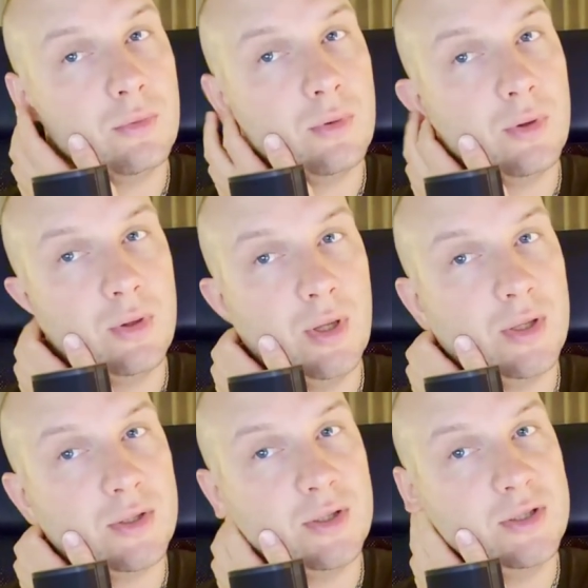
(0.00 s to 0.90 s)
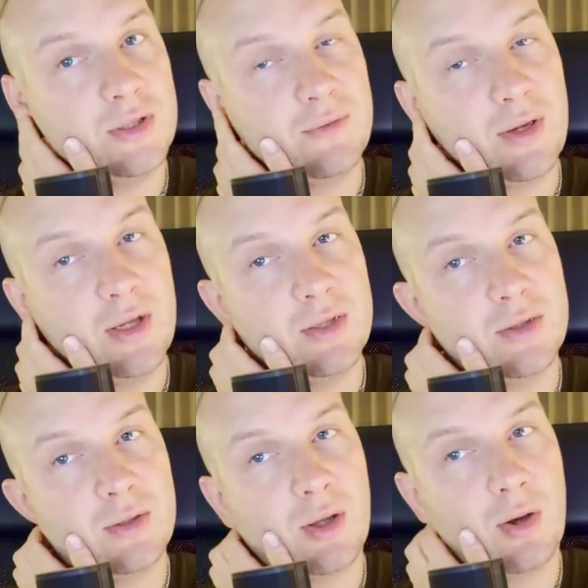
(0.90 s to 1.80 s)
yes, it's navigate
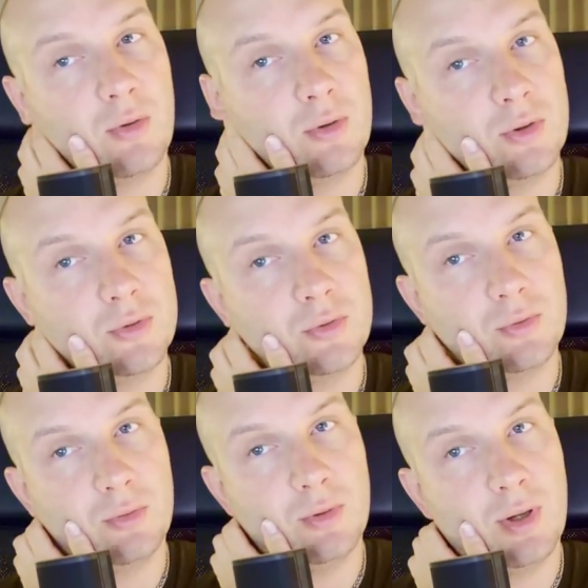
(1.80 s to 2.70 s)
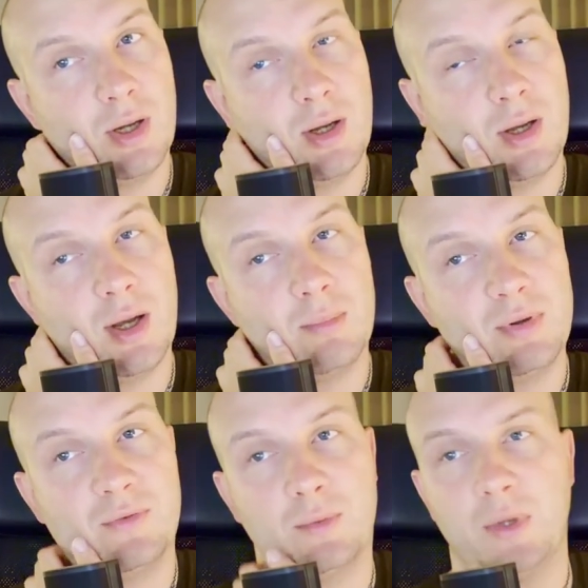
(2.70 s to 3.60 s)
our to app
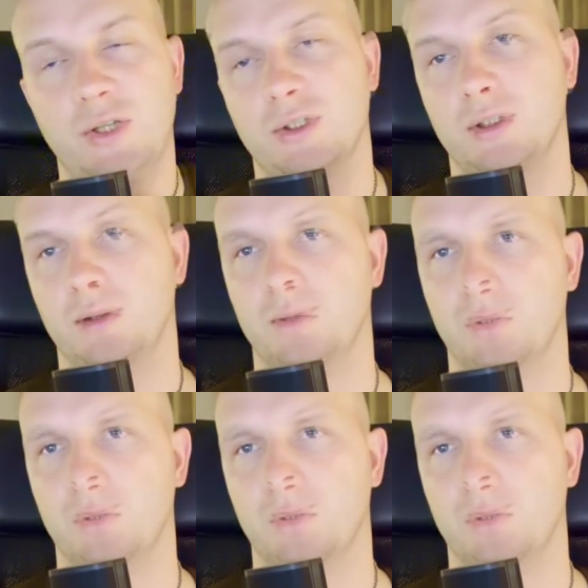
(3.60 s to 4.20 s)
information.